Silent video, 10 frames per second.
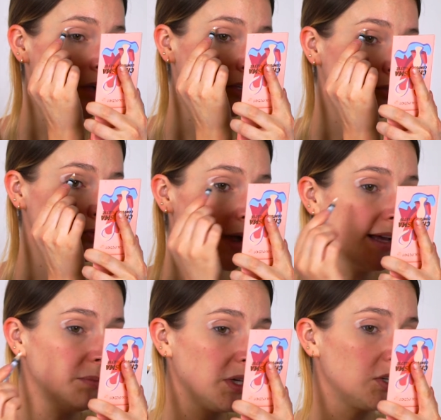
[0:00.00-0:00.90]
is not
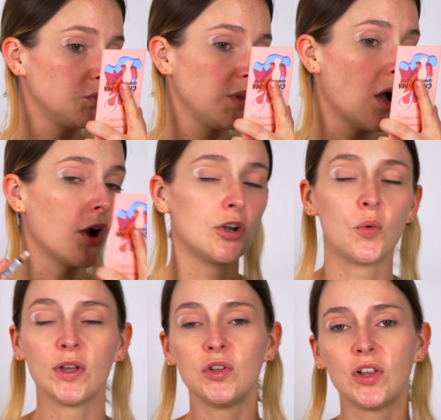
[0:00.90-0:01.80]
right, because we
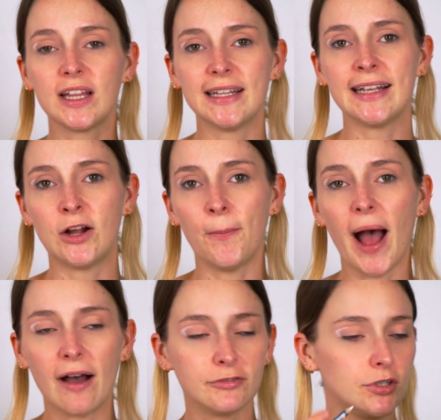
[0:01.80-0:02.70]
are going to clean it
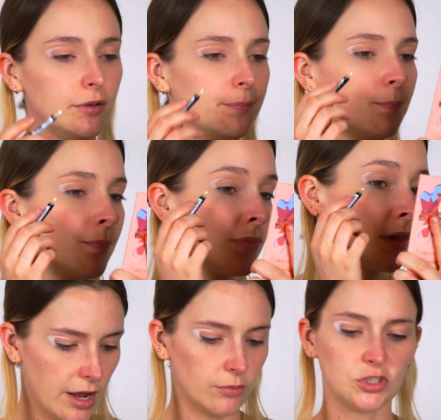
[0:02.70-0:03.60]
up after.
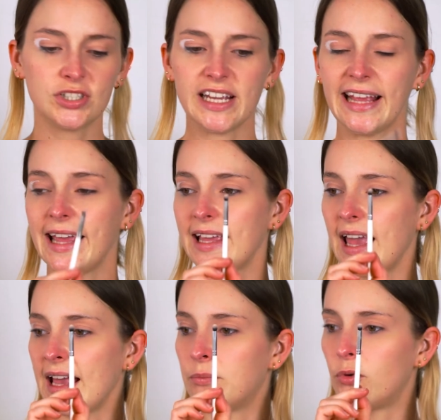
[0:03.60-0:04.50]
Now I'm just
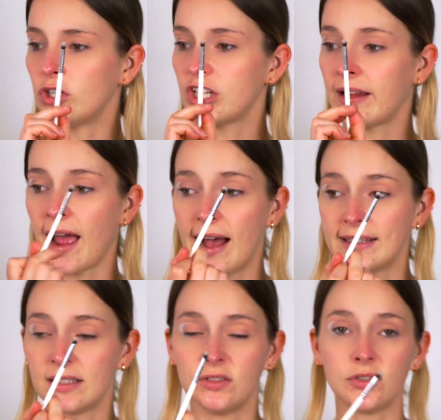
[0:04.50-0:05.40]
taking a brush that
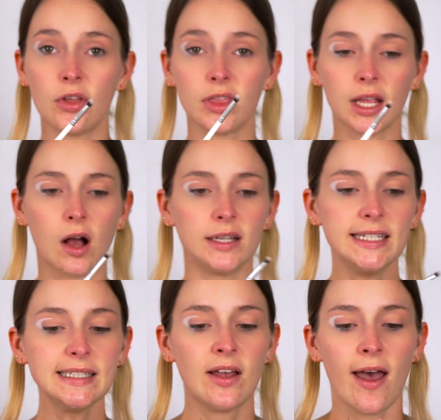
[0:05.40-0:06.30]
has nothing
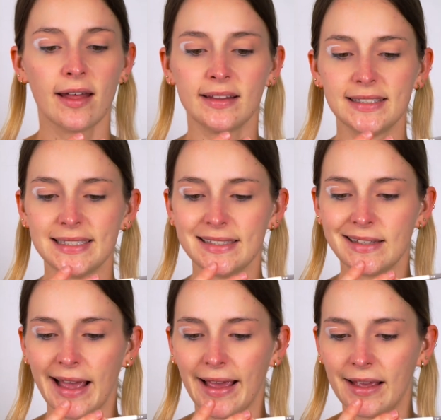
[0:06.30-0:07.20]
on it. This
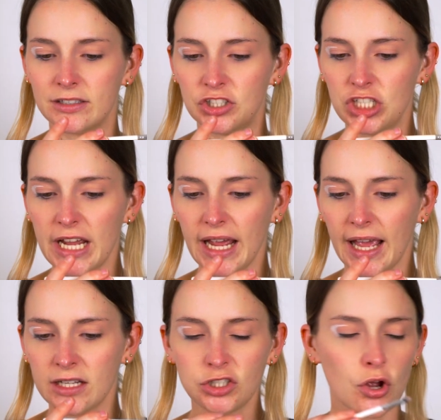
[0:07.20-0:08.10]
is a
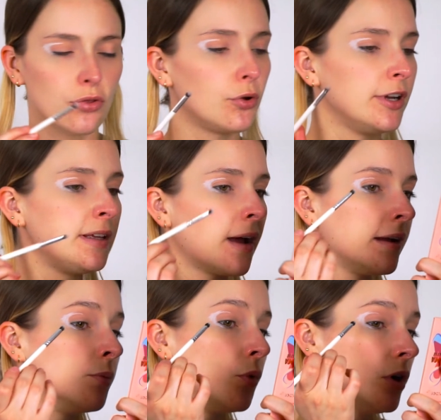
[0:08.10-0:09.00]

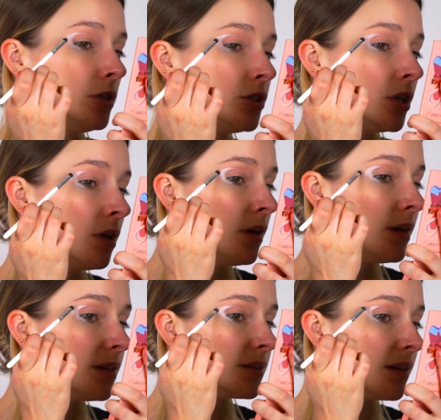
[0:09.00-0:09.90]
JH39 brush.
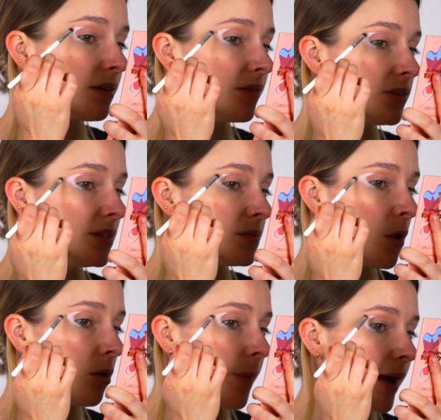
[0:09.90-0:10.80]
It's like a very
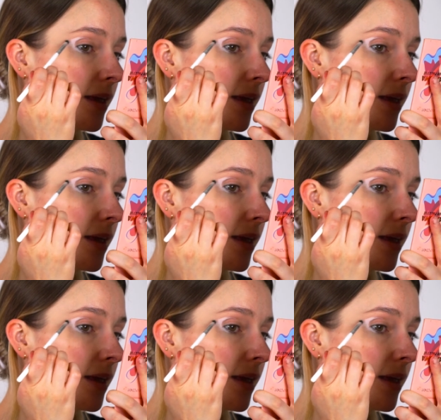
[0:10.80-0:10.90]
small